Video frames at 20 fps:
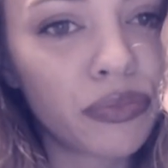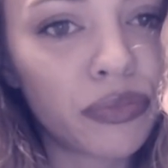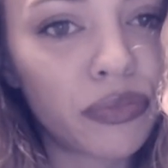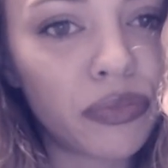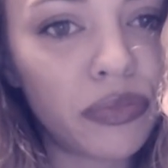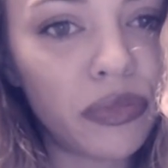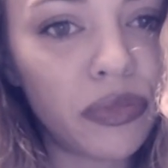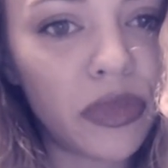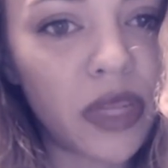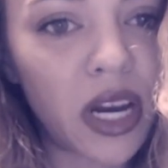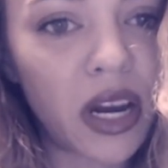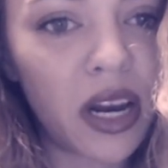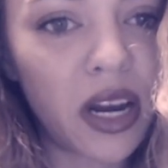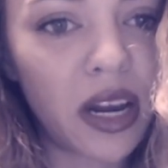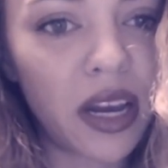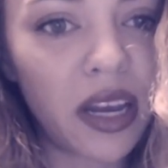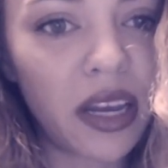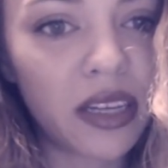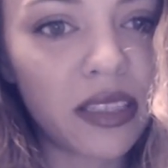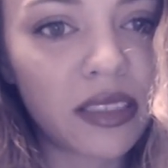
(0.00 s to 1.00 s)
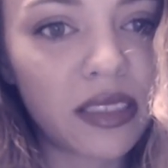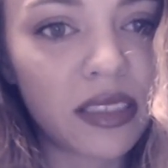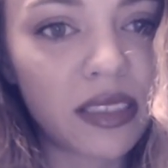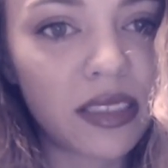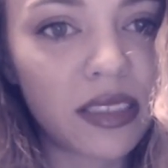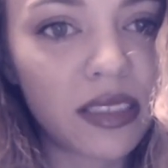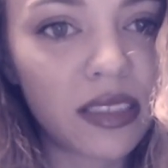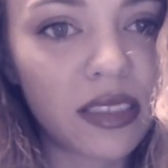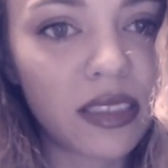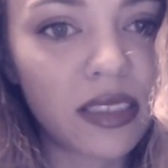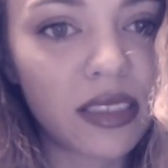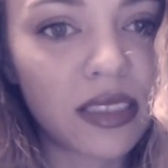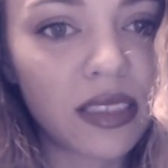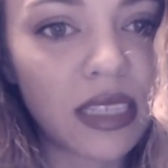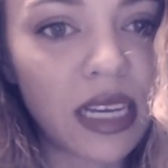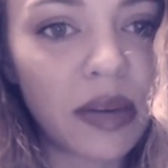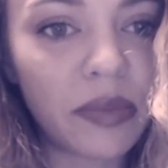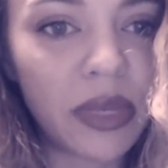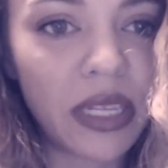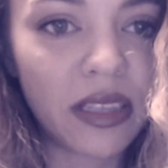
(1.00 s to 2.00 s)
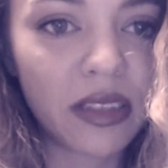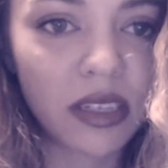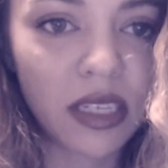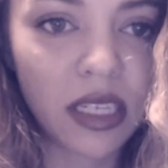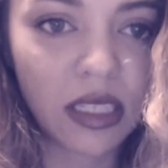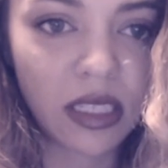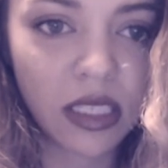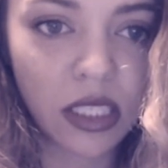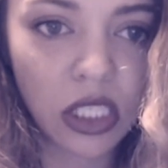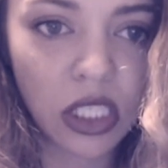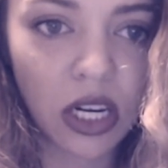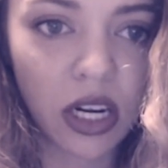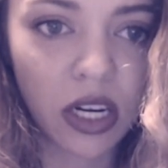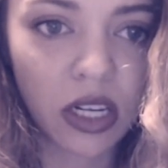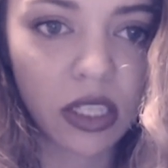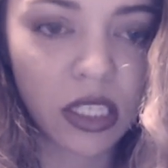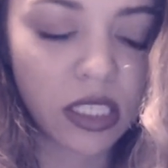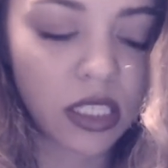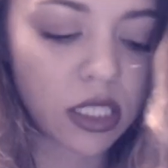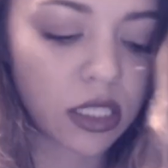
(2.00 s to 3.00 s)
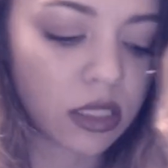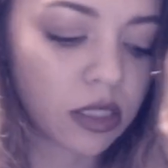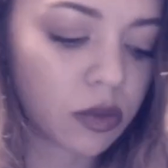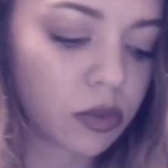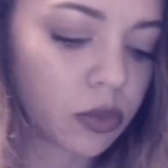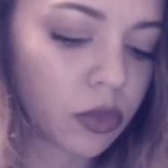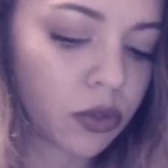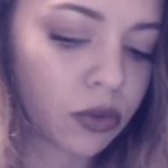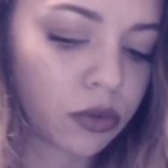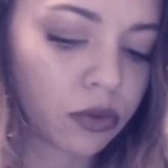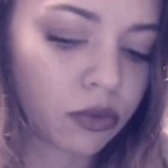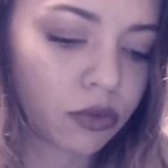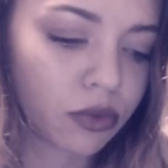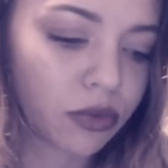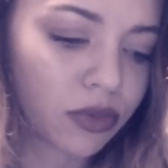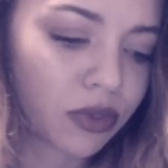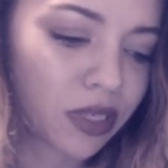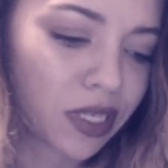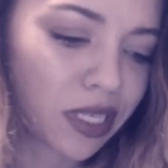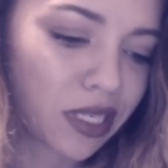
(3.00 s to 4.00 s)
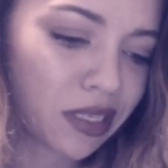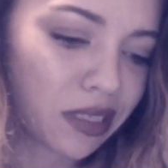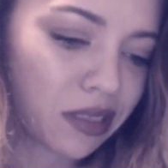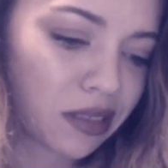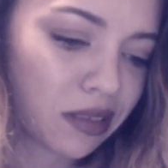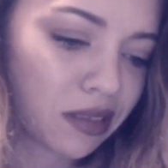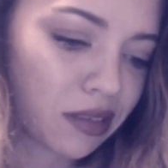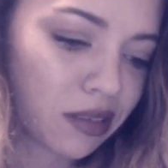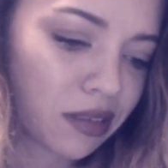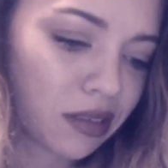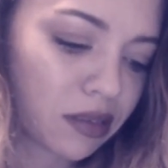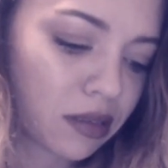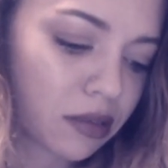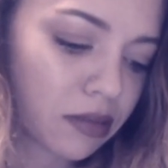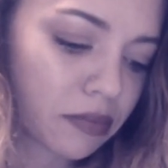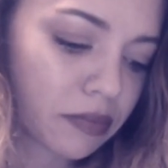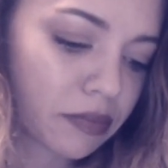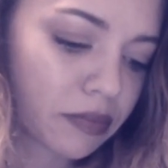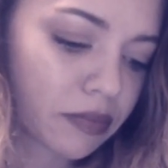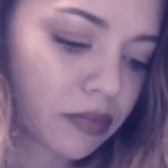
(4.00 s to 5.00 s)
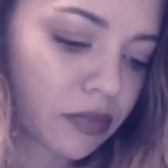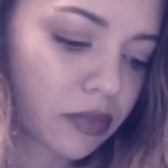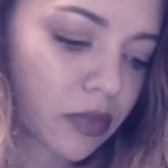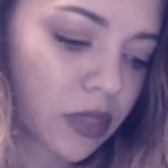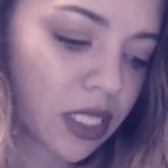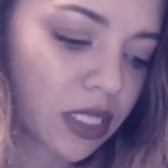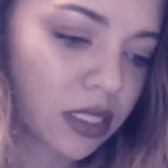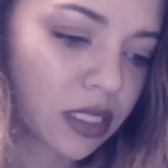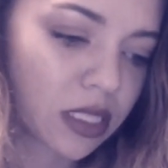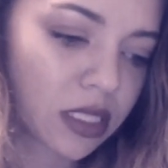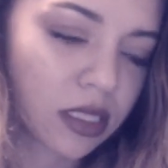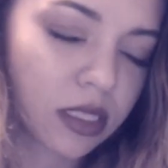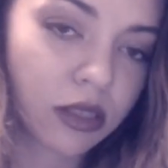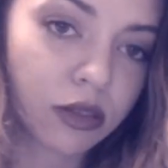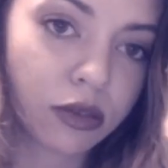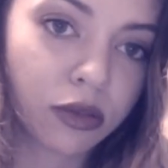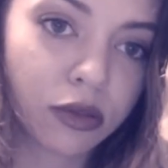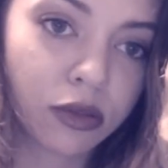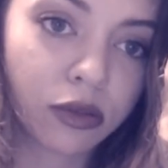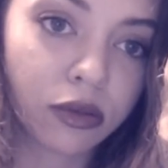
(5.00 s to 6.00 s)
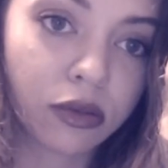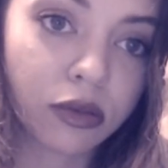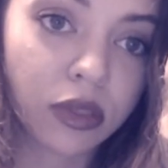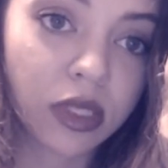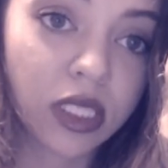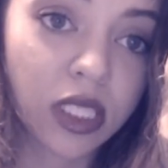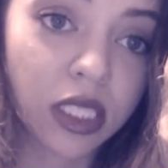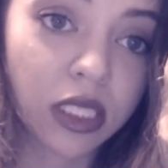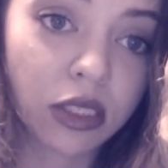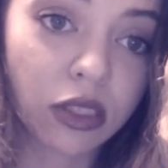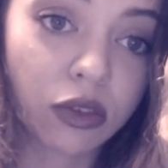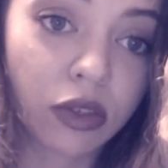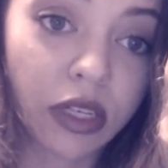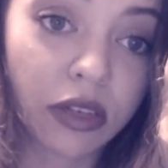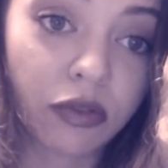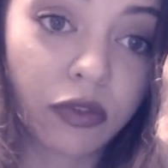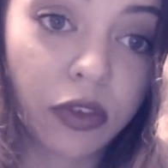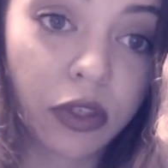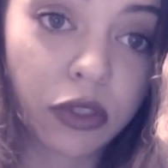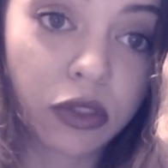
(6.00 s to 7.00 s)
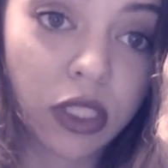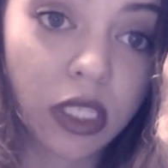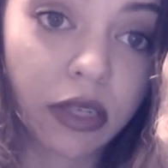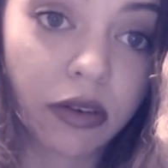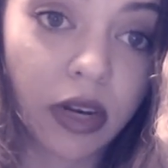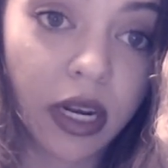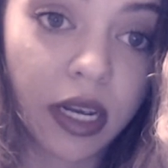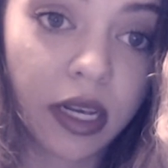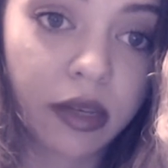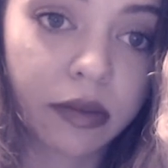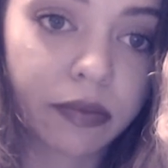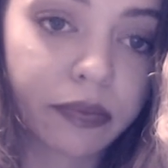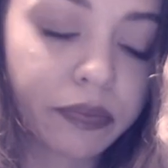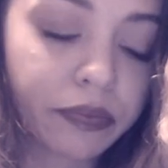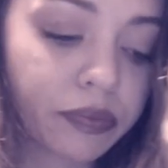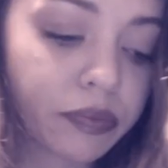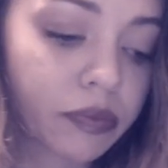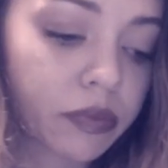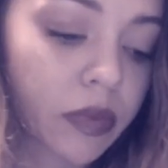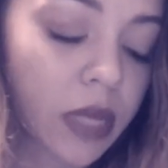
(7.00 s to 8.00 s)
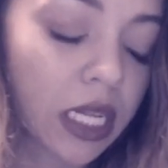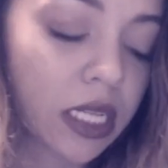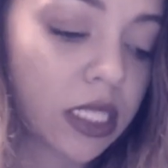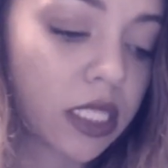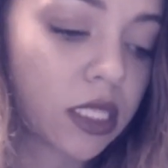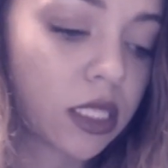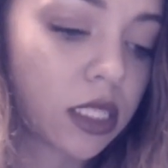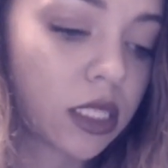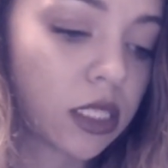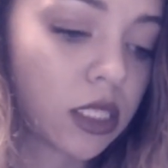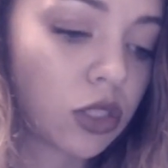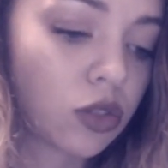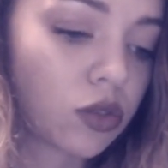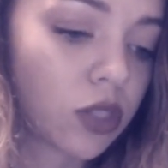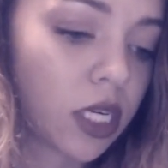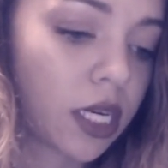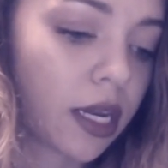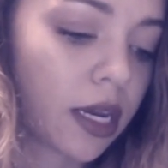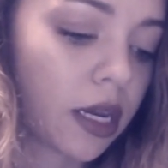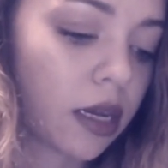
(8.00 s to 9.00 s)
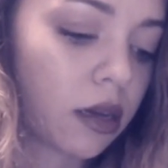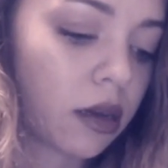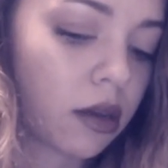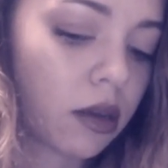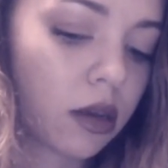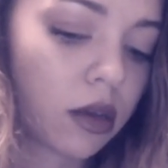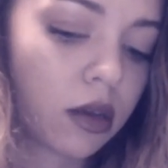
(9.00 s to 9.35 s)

not. I mean, look at this card. This is the moon, and it's a little confusing, right? At least in this reading.